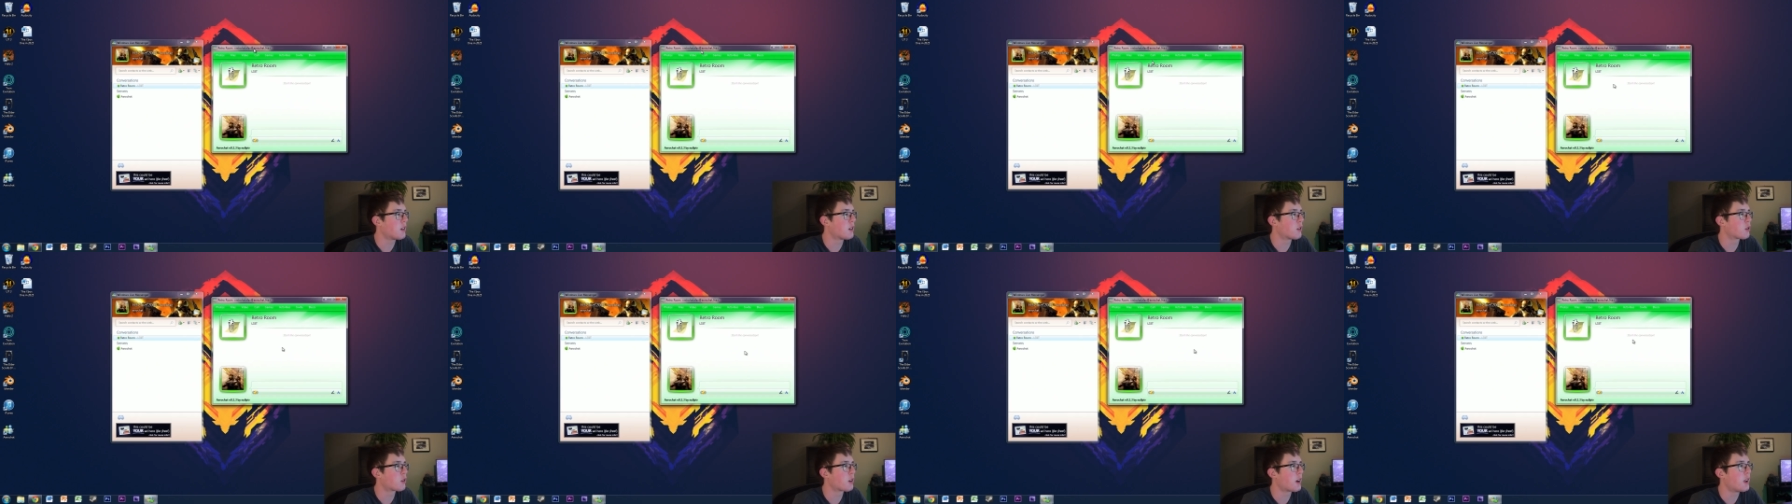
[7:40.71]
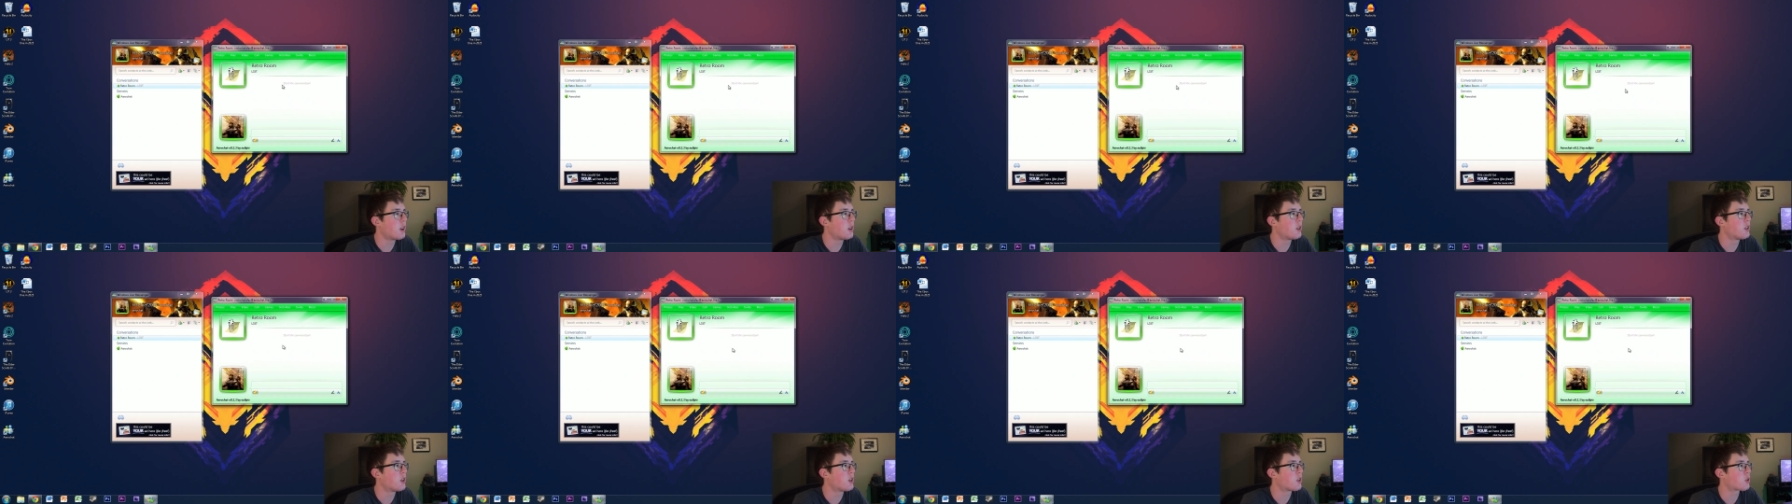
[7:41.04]

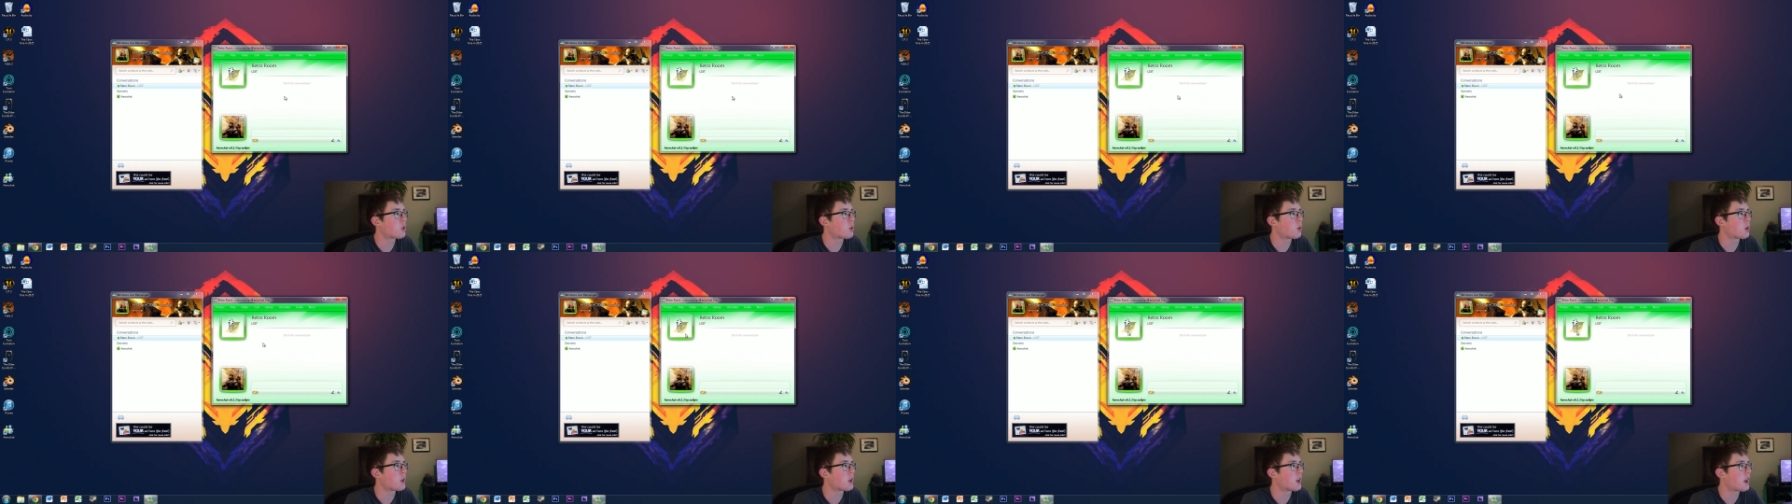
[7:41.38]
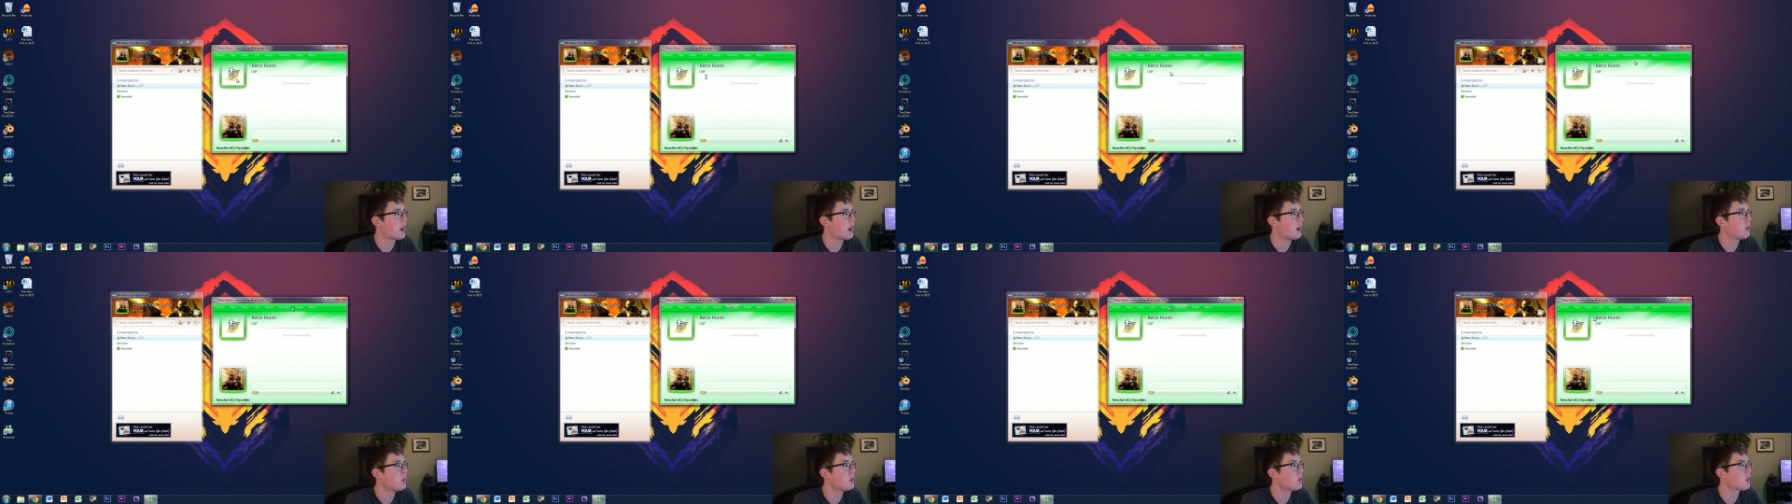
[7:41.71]
real Discord
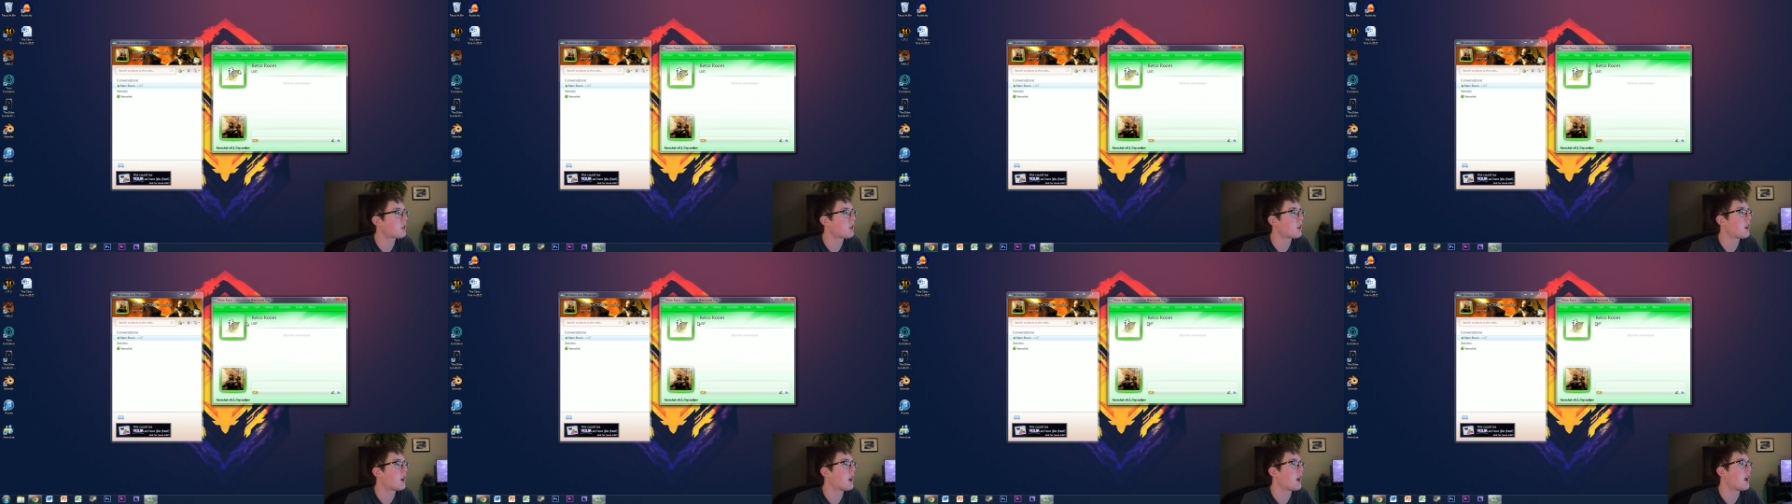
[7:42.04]
account.